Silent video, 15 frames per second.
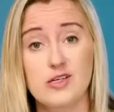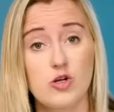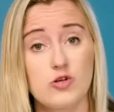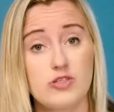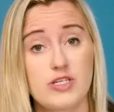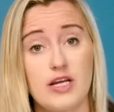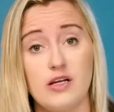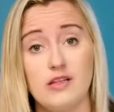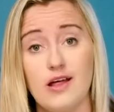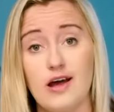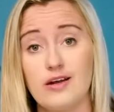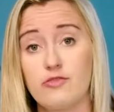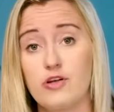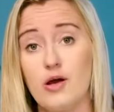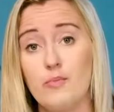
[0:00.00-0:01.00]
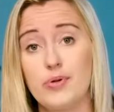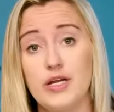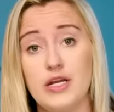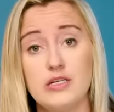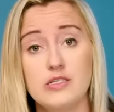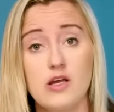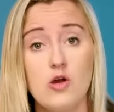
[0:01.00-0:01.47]
ago saying a lot of
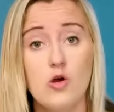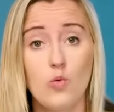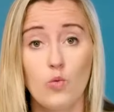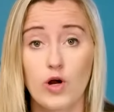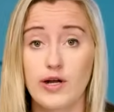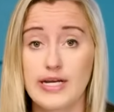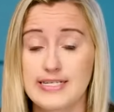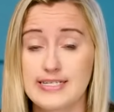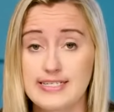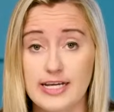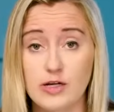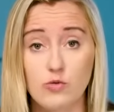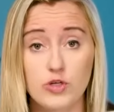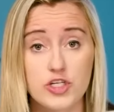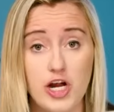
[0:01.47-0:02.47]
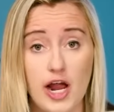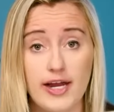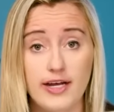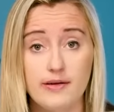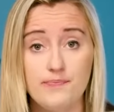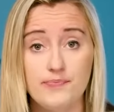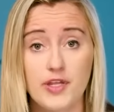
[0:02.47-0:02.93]
companies were going to stick with
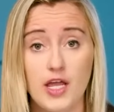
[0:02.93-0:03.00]
China.